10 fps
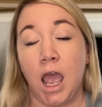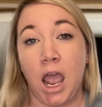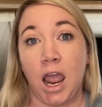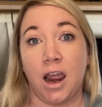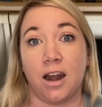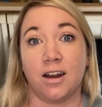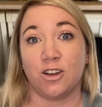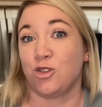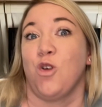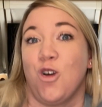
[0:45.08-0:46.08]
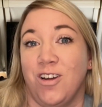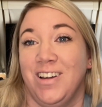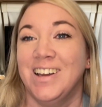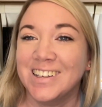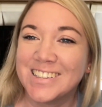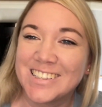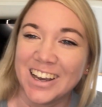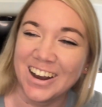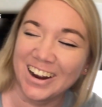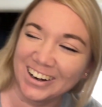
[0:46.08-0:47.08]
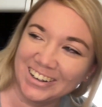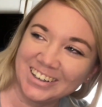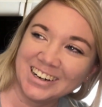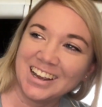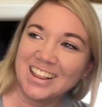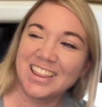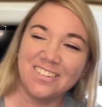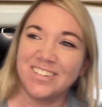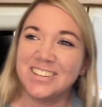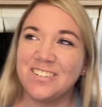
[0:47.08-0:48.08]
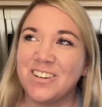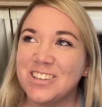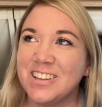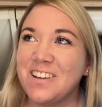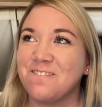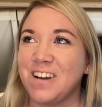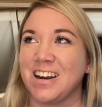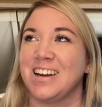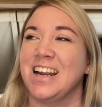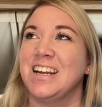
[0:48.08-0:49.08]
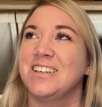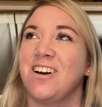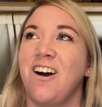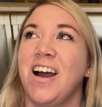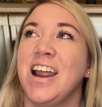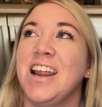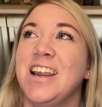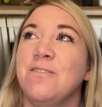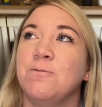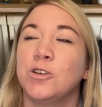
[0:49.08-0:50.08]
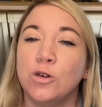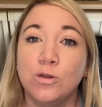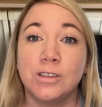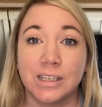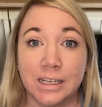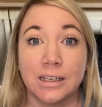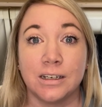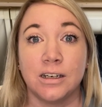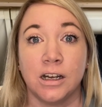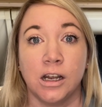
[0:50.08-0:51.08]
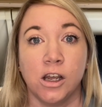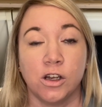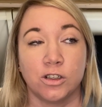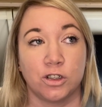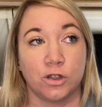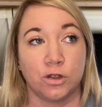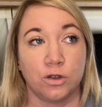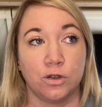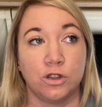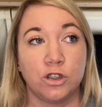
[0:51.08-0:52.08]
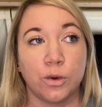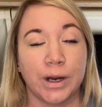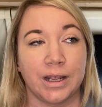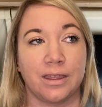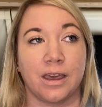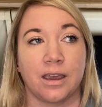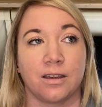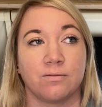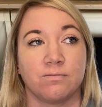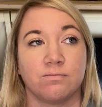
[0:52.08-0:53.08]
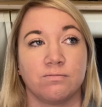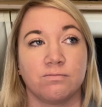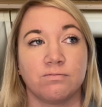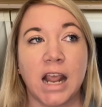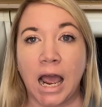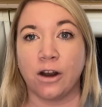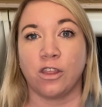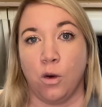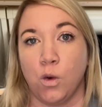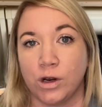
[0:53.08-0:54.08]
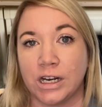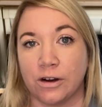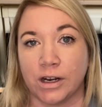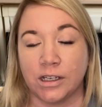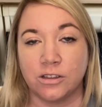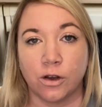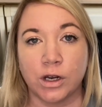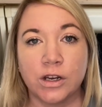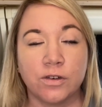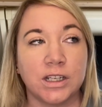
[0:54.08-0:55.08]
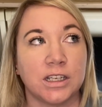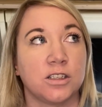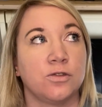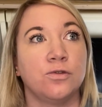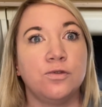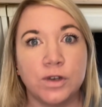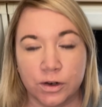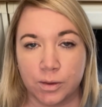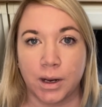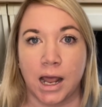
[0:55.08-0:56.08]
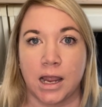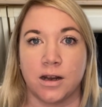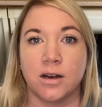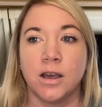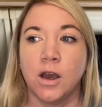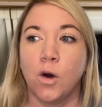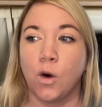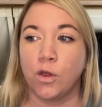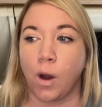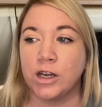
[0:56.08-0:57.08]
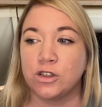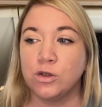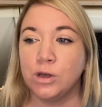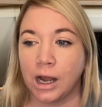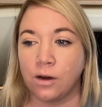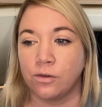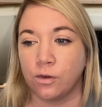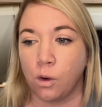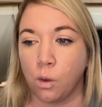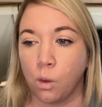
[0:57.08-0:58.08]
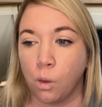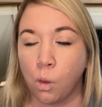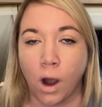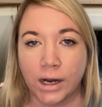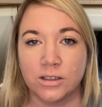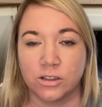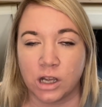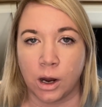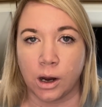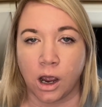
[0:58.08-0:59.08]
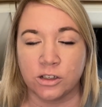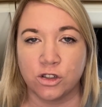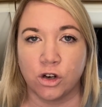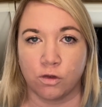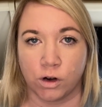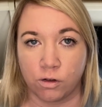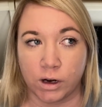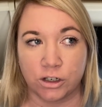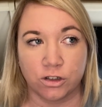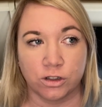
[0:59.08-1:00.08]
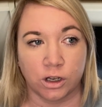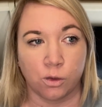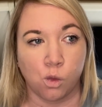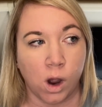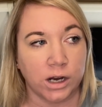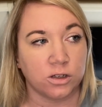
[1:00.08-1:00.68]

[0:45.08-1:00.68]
and it's wrong? So it wasn't that fun, and I am too scared to do anything out of the ordinary, so everything is very plain. Although I do love white, I do not regret choosing white